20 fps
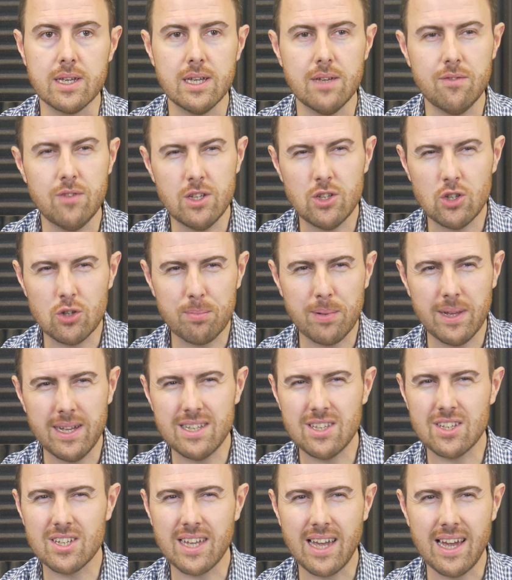If you're just playing
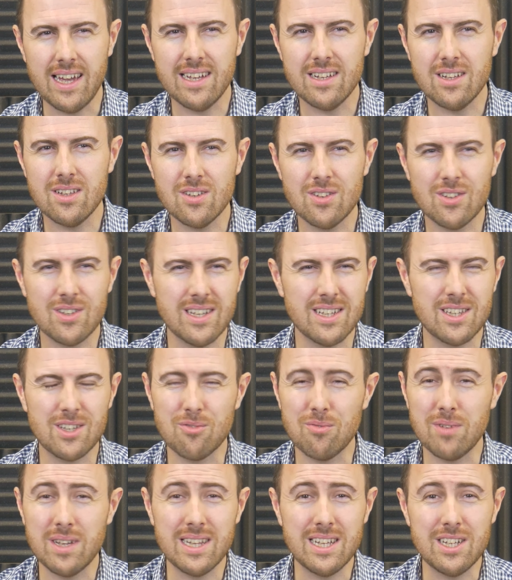scales, it's a
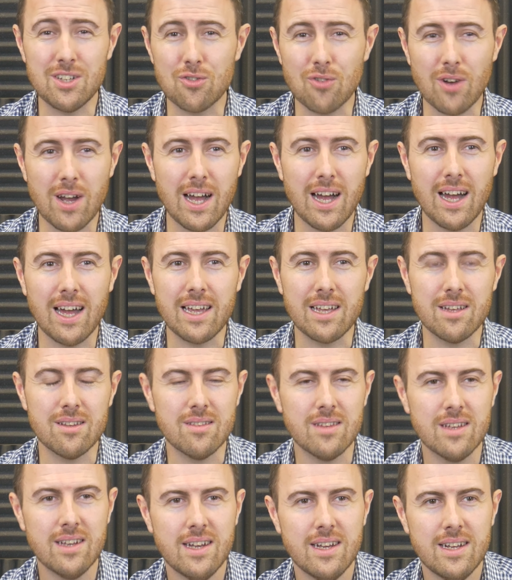really dry and
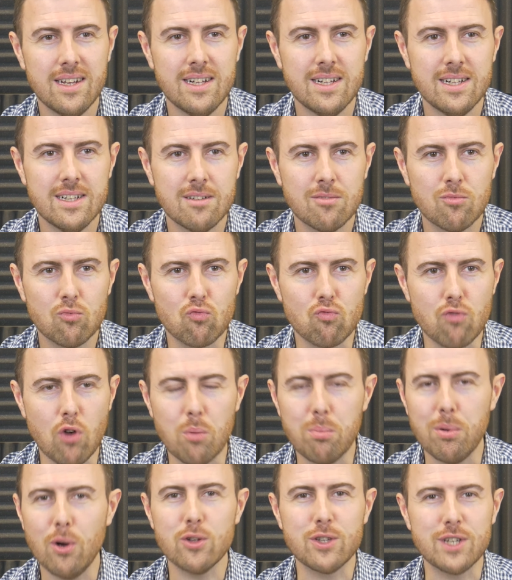
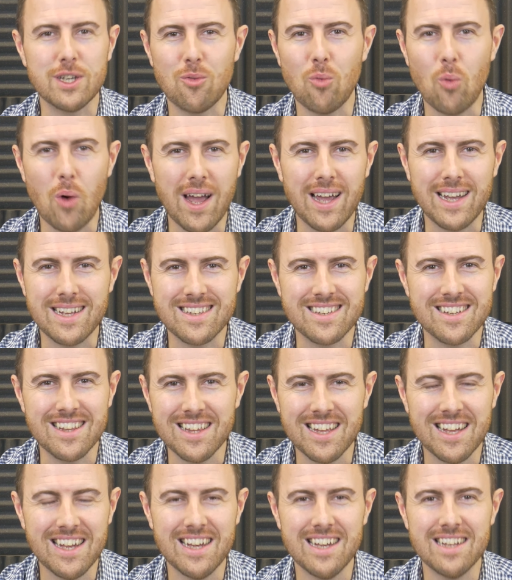robotic way to
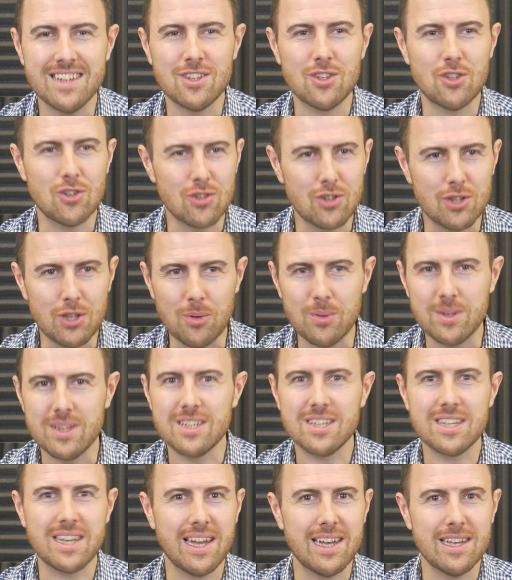learn, just doing the
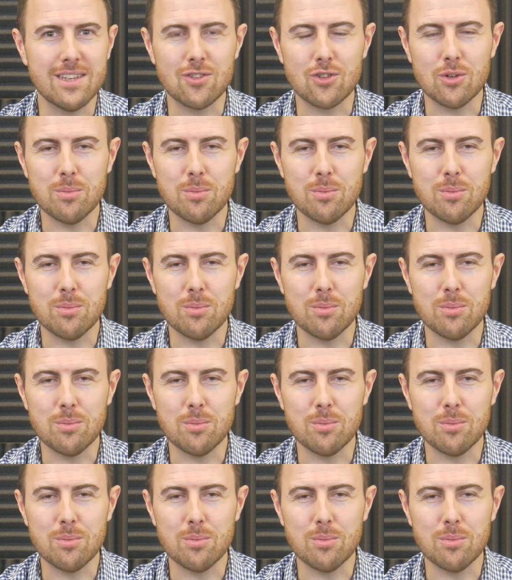scales